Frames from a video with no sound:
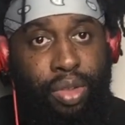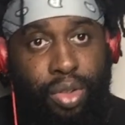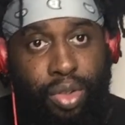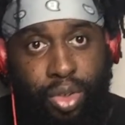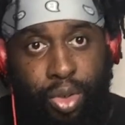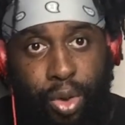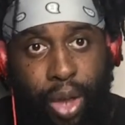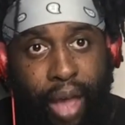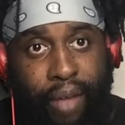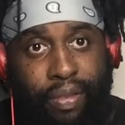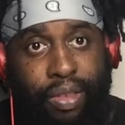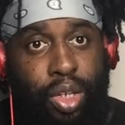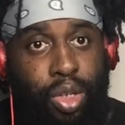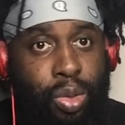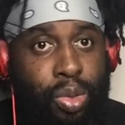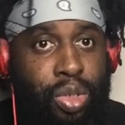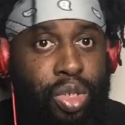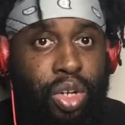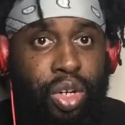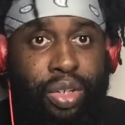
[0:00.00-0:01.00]
you have to
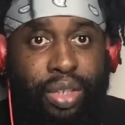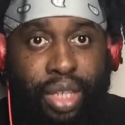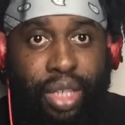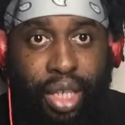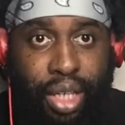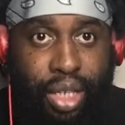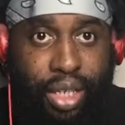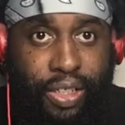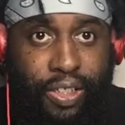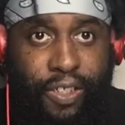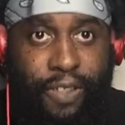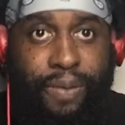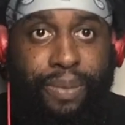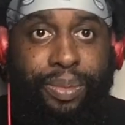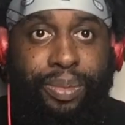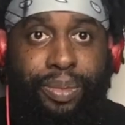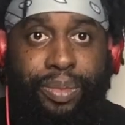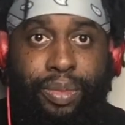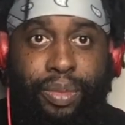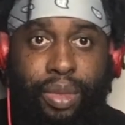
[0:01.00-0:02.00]
do certain things,
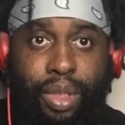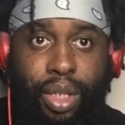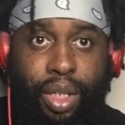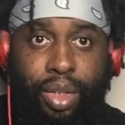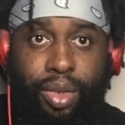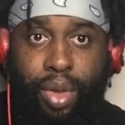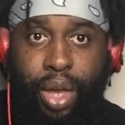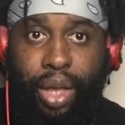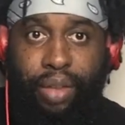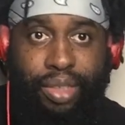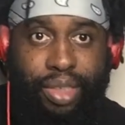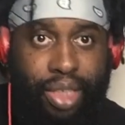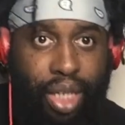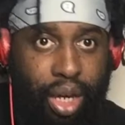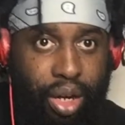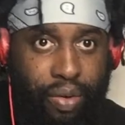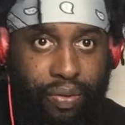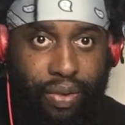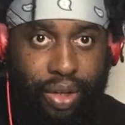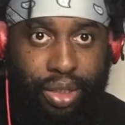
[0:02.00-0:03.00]
you have to
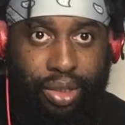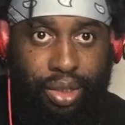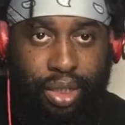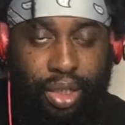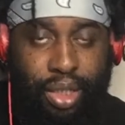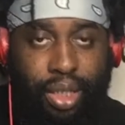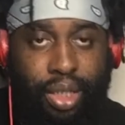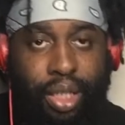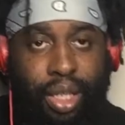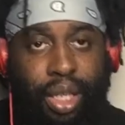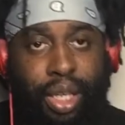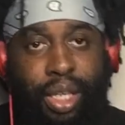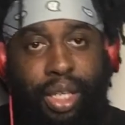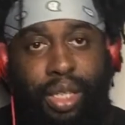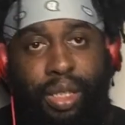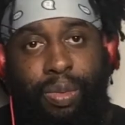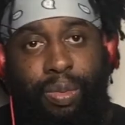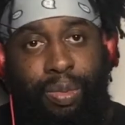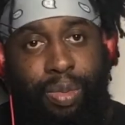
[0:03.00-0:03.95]
sacrifice other things,